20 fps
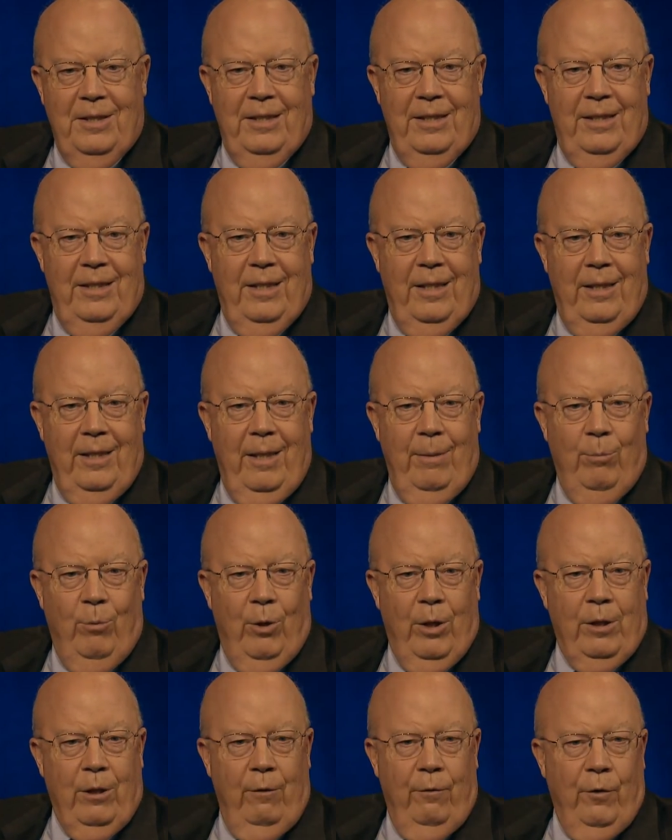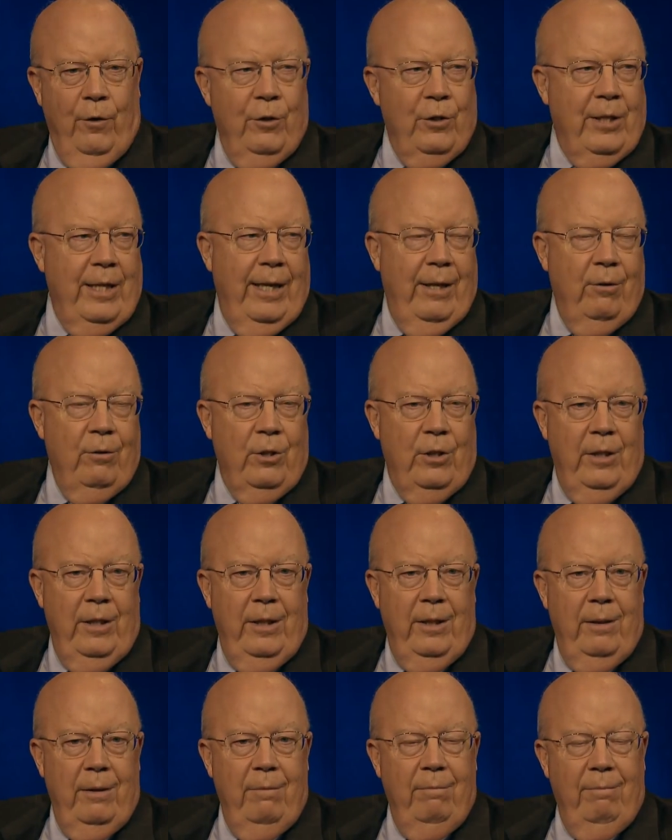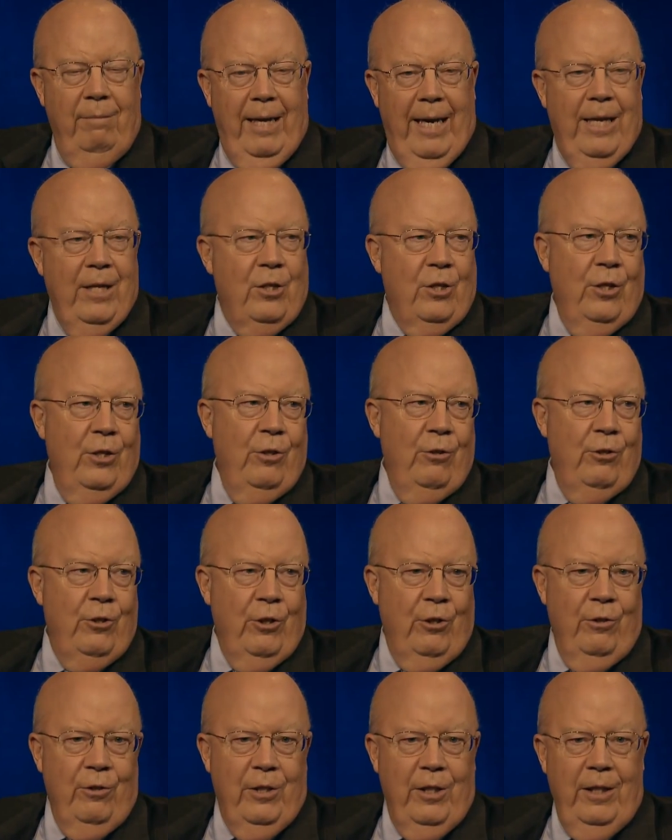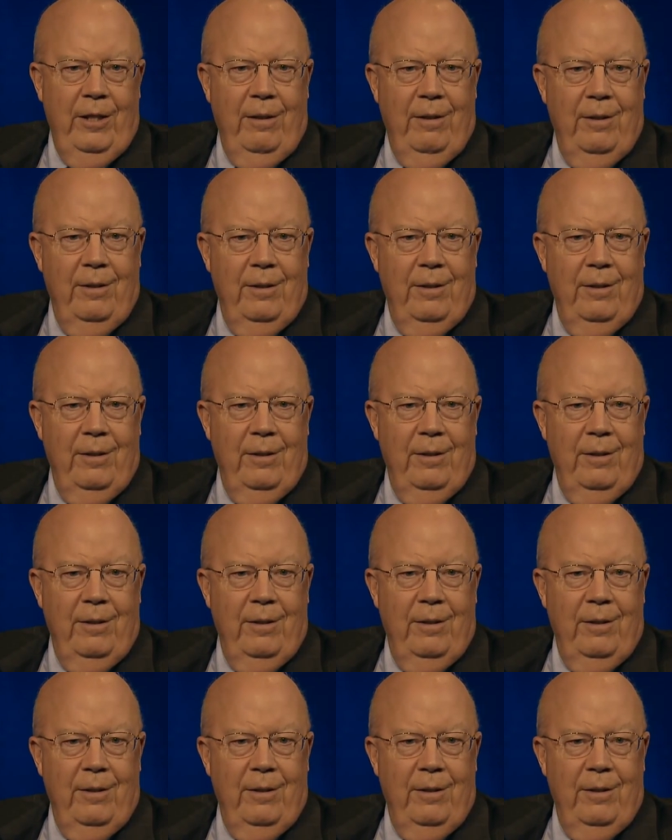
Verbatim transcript: And then they bought their first house in Edison, New Jersey,